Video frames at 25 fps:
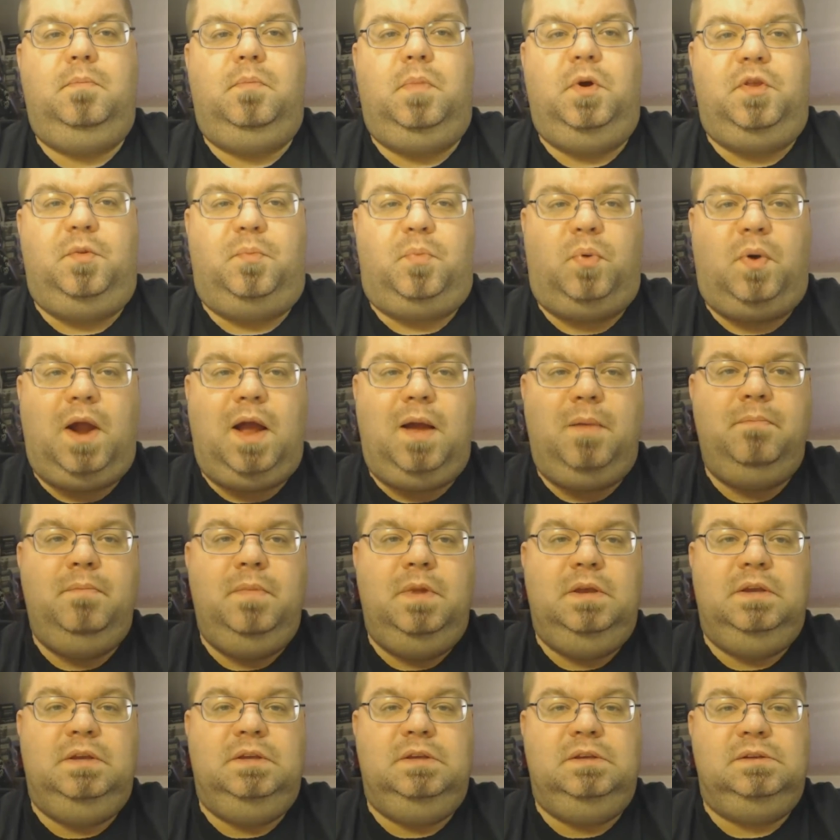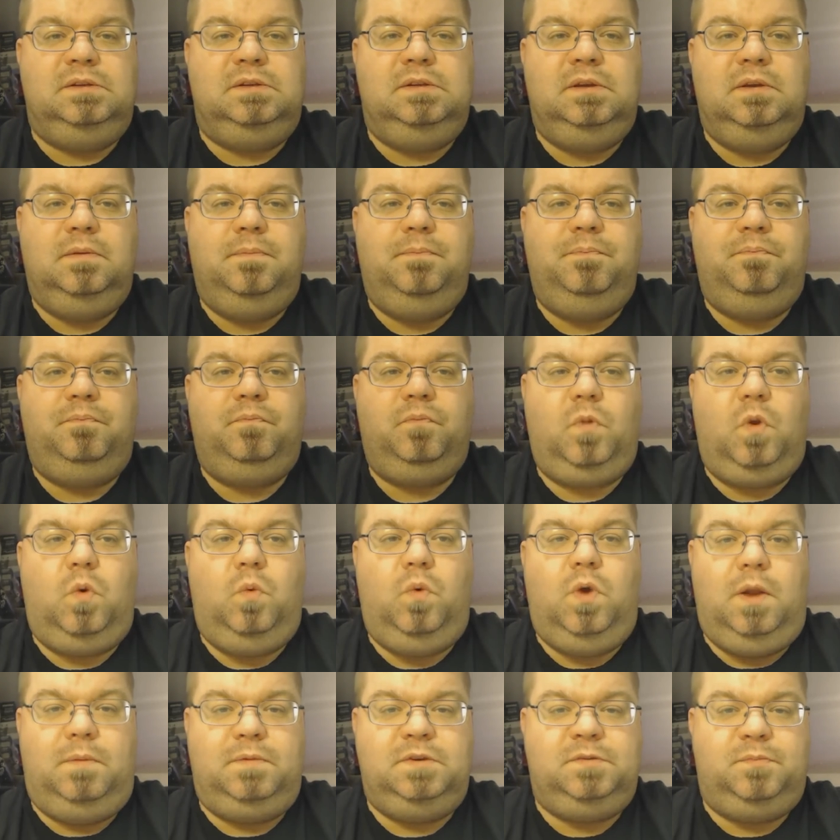but the problem is
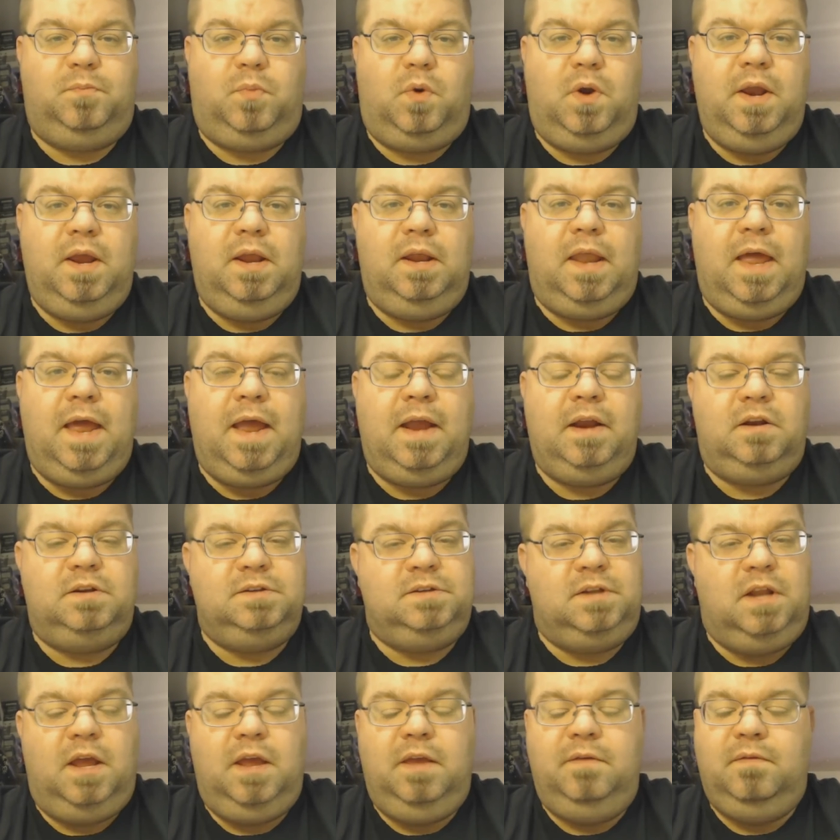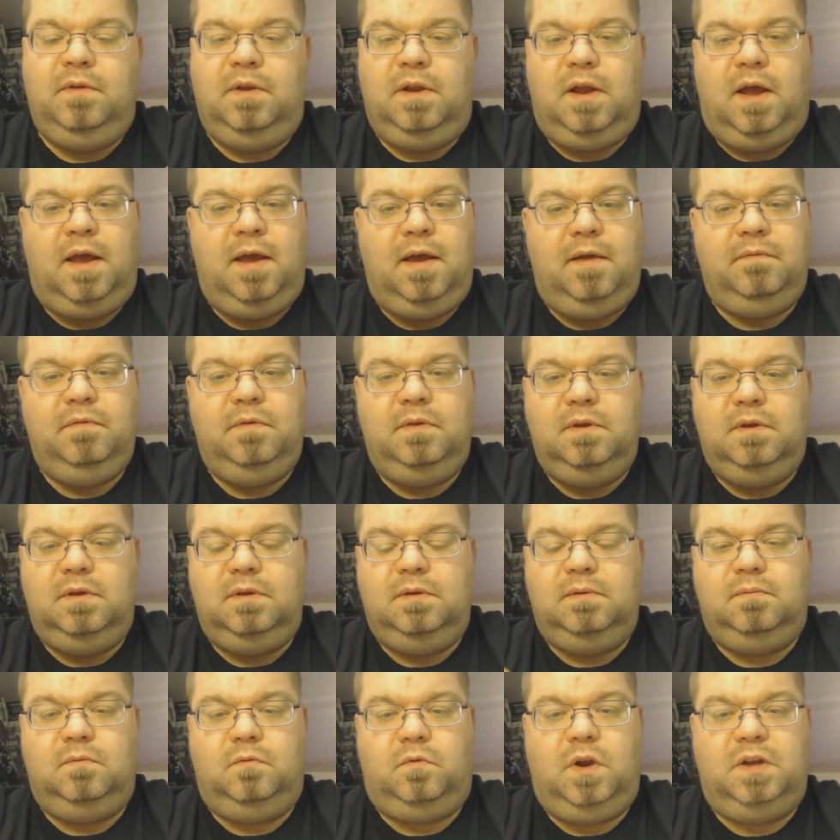when I'm spraying lacquers, and I have
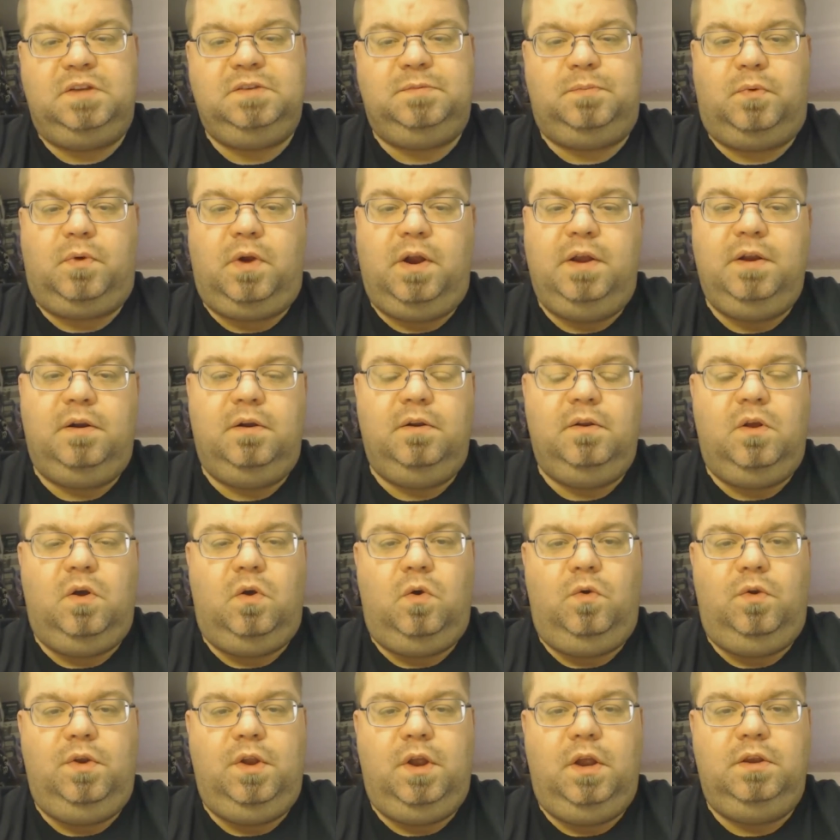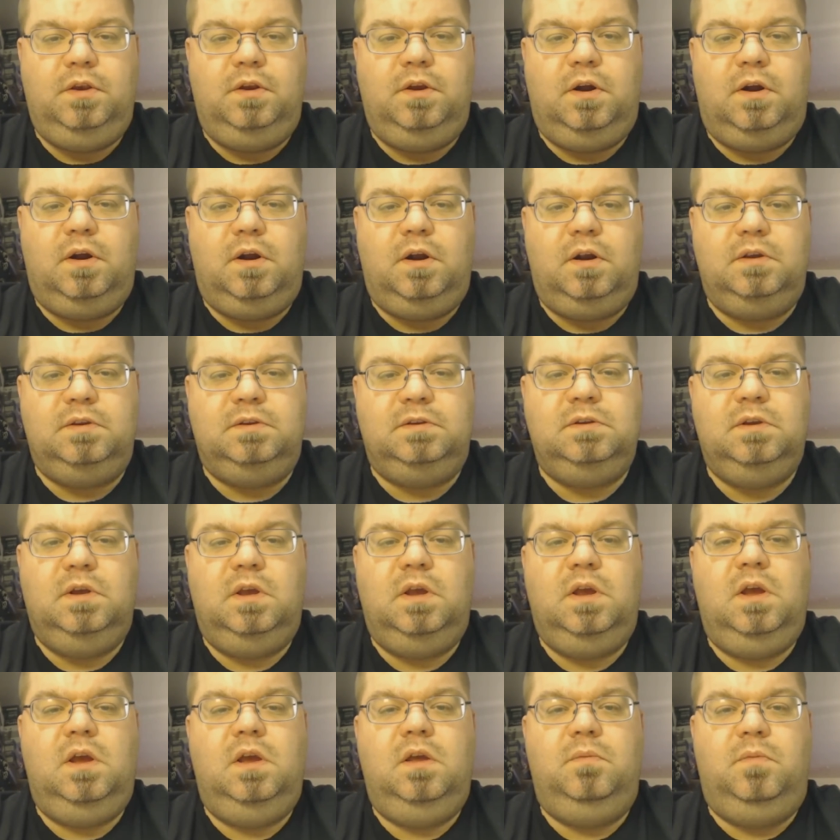the respirator and the whole 9 yards.
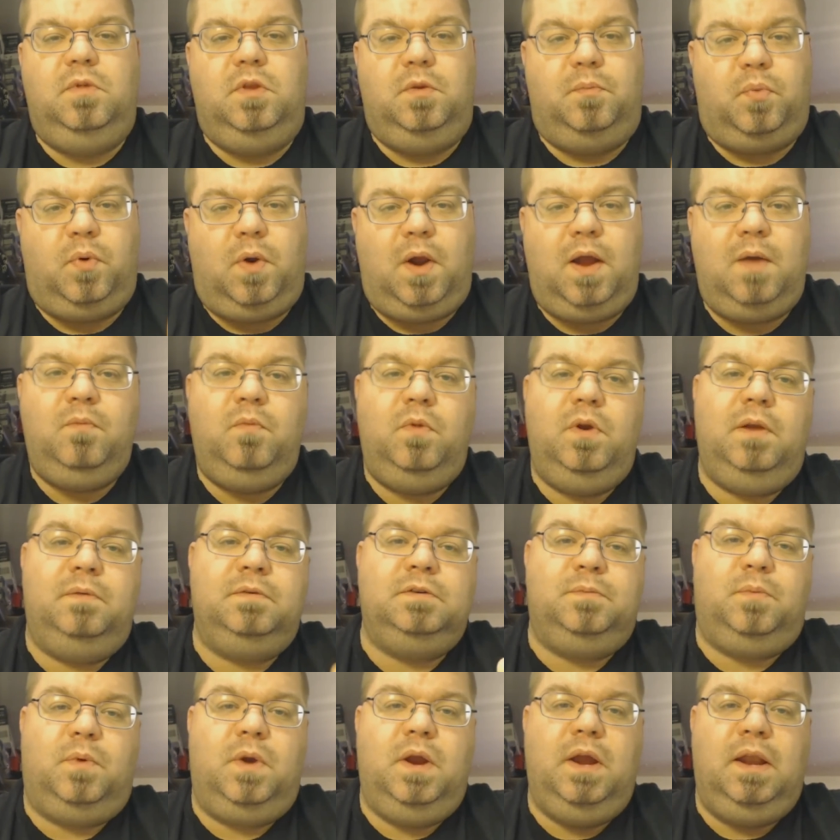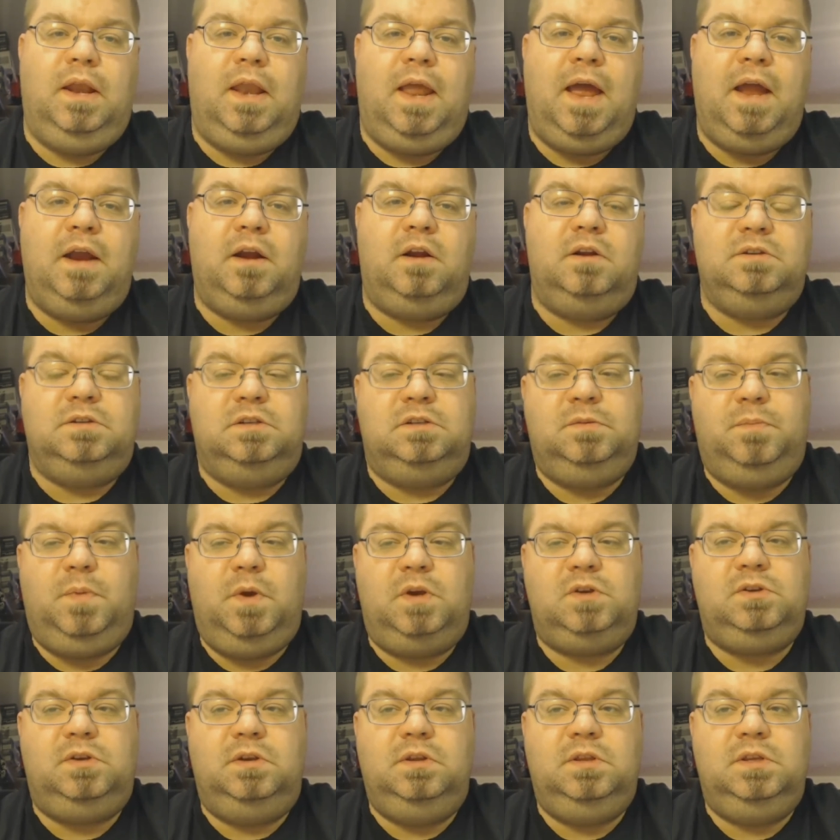The problem when I'm spraying lacquers,
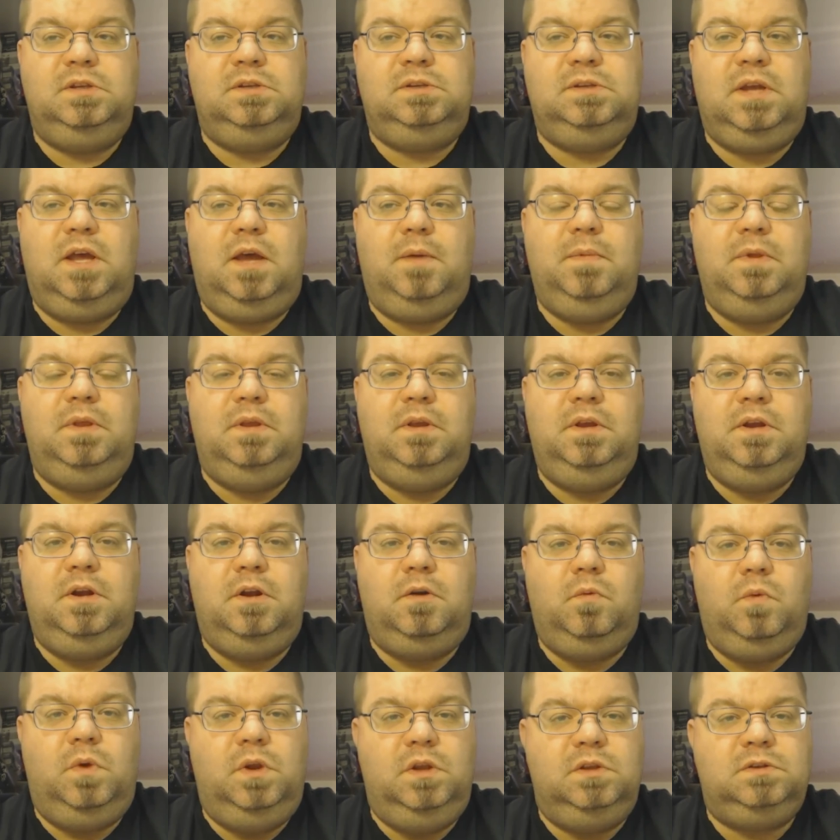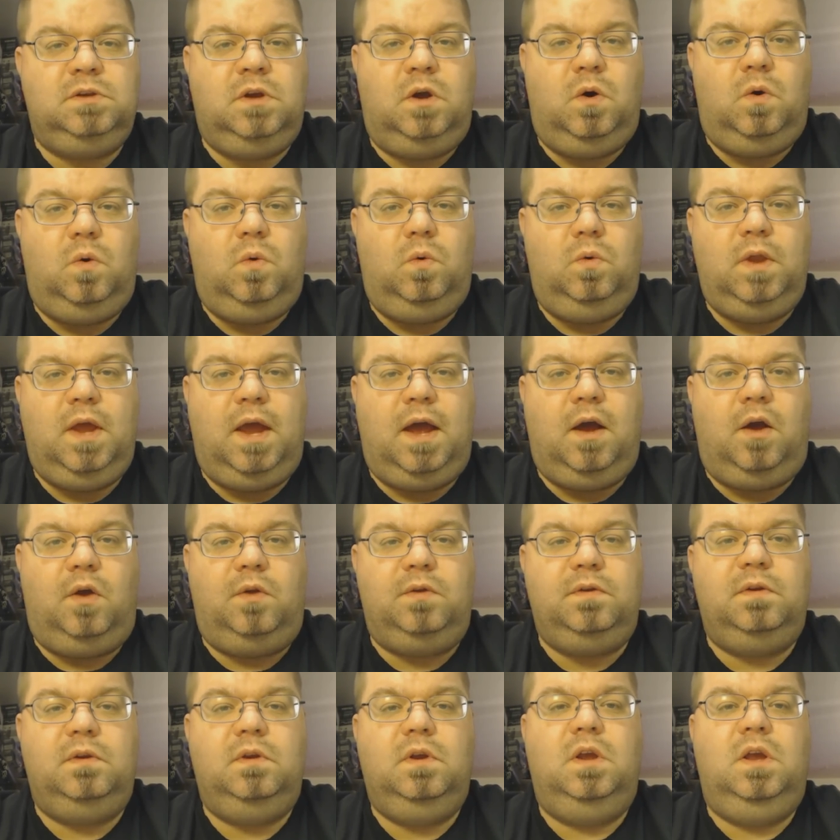especially this time of the year when it's cold
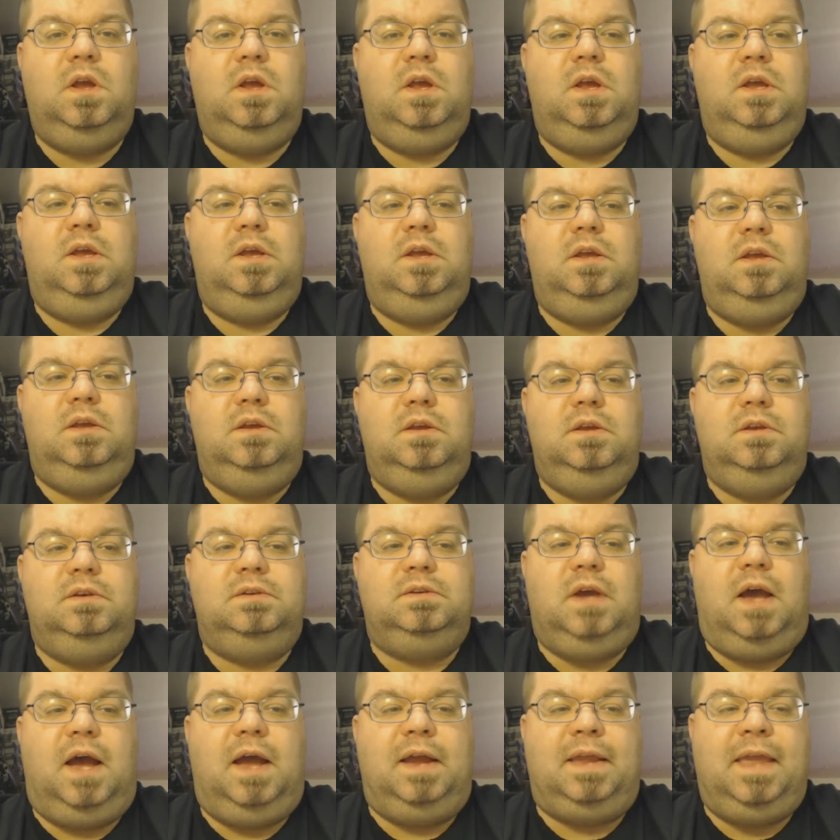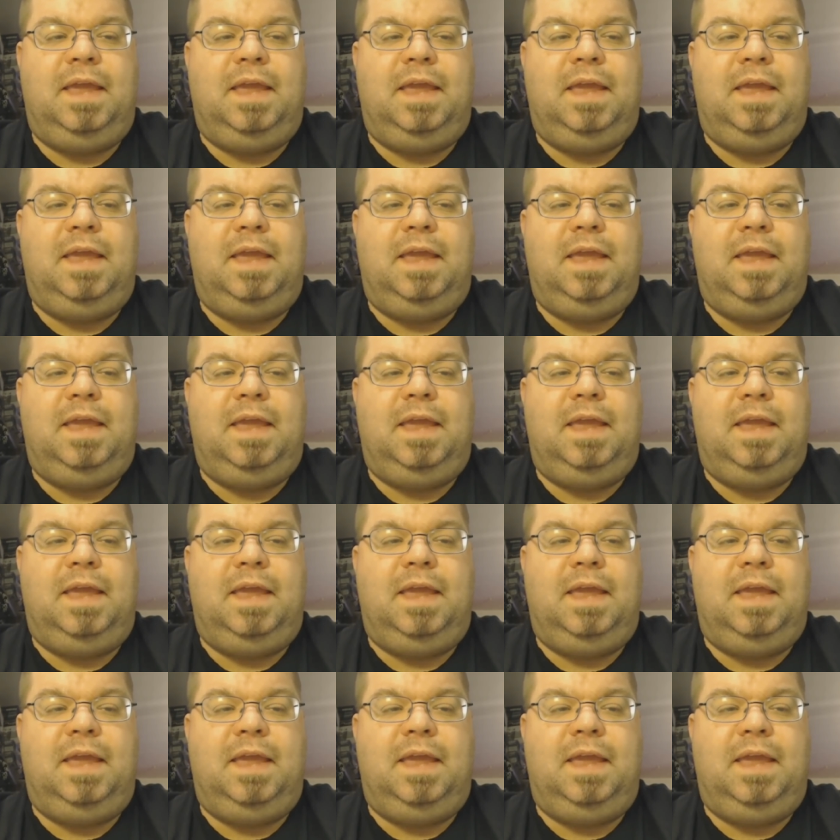out, is